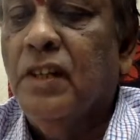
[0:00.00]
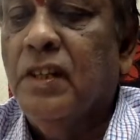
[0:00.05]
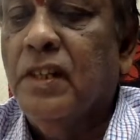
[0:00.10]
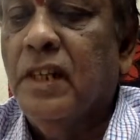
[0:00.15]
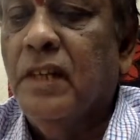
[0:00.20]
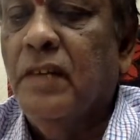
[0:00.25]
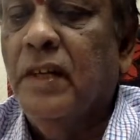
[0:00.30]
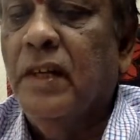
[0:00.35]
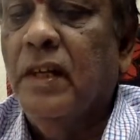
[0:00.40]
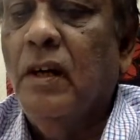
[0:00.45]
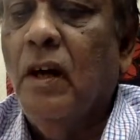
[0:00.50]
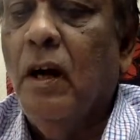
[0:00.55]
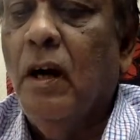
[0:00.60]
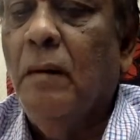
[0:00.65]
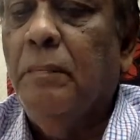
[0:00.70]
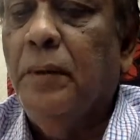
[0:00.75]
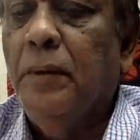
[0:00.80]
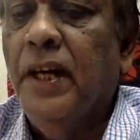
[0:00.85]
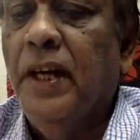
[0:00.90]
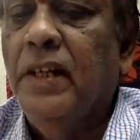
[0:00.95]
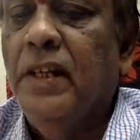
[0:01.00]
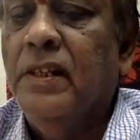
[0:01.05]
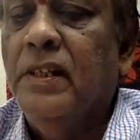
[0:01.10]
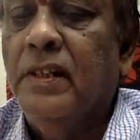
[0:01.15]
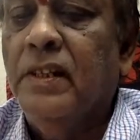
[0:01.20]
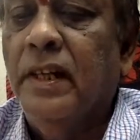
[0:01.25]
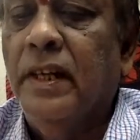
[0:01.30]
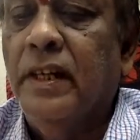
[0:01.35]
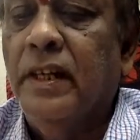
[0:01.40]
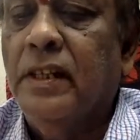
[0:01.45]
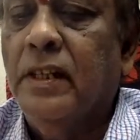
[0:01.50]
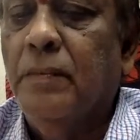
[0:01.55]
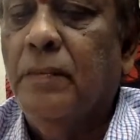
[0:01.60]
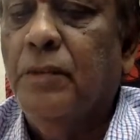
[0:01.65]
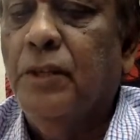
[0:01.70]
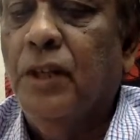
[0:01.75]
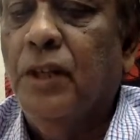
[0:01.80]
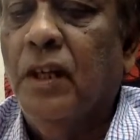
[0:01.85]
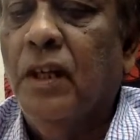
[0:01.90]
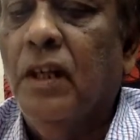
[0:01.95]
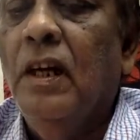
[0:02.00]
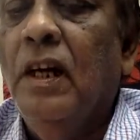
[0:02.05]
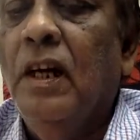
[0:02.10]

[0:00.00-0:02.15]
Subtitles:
7 operates as an exception